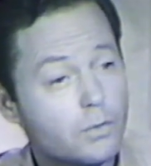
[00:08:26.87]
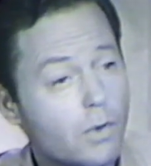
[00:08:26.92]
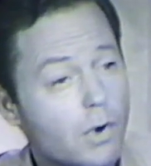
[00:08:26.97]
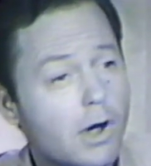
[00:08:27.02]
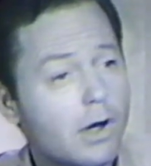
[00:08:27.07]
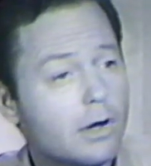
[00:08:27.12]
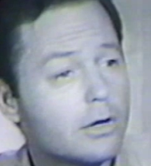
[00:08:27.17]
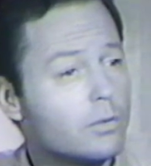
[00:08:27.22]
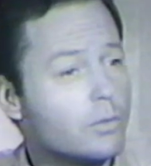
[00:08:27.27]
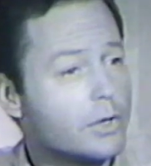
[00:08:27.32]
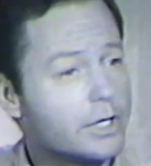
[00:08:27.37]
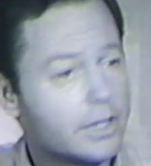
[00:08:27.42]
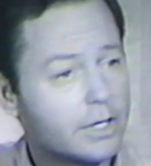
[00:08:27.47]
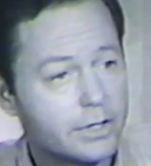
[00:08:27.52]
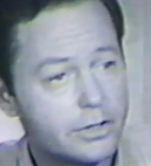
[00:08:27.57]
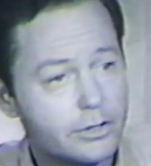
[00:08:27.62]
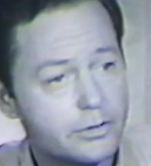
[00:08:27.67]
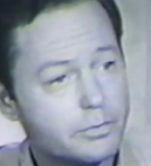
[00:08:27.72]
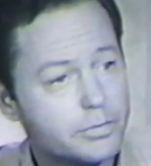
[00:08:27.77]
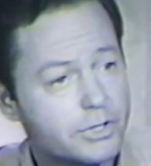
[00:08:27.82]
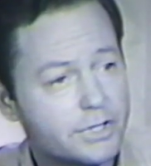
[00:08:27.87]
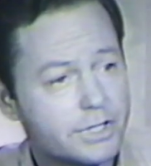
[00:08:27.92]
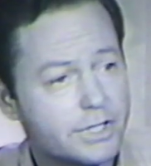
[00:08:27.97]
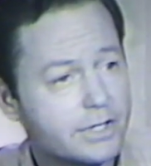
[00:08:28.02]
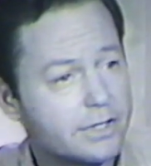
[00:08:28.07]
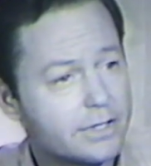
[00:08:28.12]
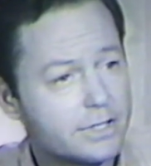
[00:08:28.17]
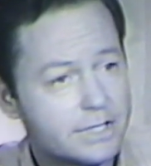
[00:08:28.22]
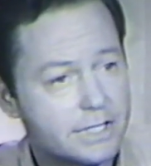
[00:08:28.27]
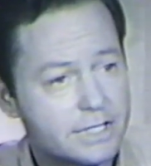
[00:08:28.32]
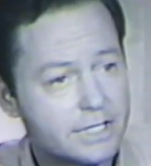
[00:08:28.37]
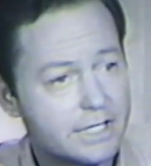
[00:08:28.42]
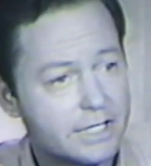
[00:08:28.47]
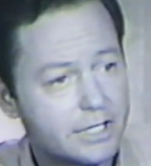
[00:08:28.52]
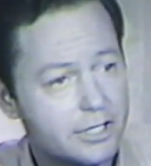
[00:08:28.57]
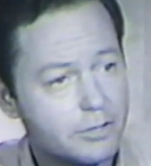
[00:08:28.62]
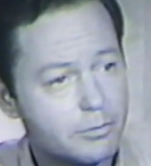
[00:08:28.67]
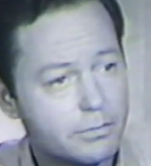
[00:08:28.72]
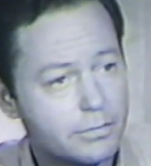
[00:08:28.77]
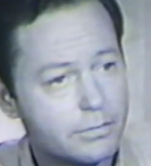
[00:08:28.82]
wrong 100% of the
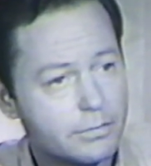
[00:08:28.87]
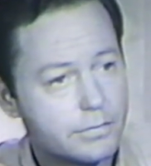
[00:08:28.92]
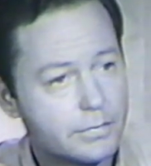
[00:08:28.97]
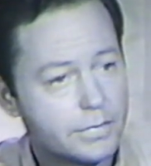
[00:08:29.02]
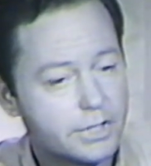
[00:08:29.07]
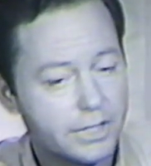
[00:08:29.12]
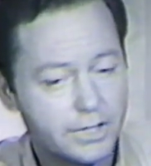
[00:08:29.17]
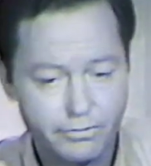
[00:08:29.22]
time.